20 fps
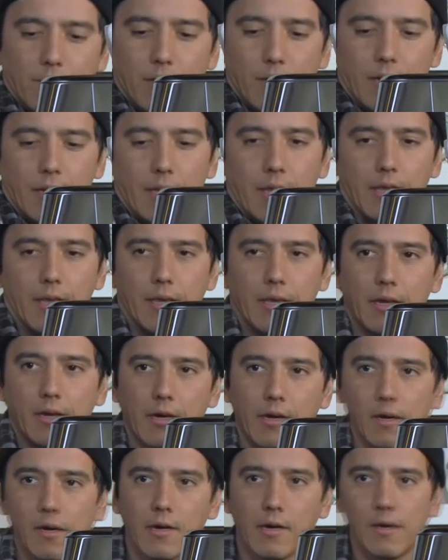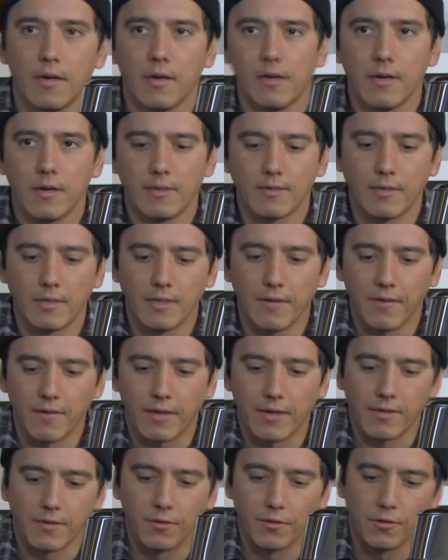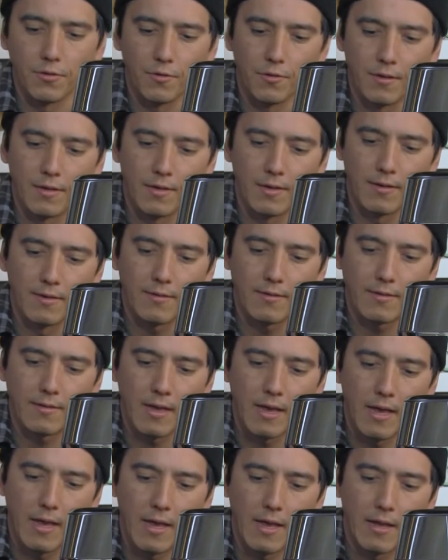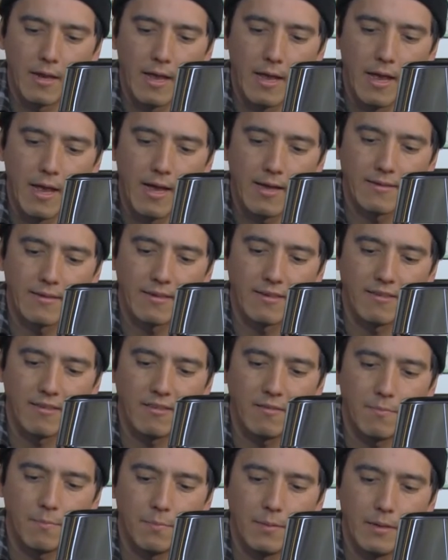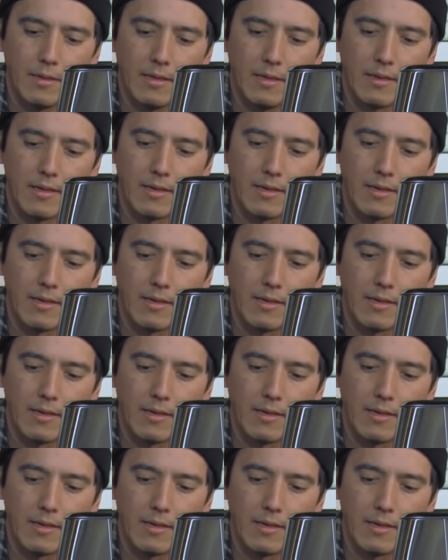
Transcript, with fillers: right here, see if I can do this. And as I spin